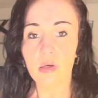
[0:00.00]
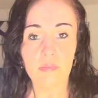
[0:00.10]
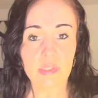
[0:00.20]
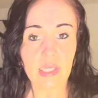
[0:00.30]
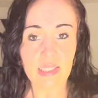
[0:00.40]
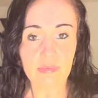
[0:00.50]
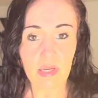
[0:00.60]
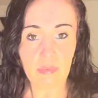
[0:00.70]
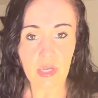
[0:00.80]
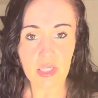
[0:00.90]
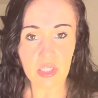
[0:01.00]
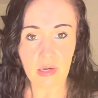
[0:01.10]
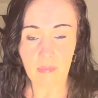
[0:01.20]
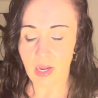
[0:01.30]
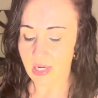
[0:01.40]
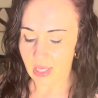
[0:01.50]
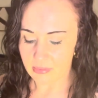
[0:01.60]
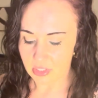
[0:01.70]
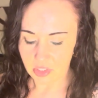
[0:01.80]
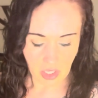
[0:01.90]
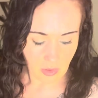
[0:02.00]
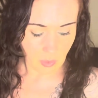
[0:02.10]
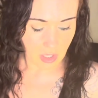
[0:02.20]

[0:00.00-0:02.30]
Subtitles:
Besides manipulation and mind games and trying to win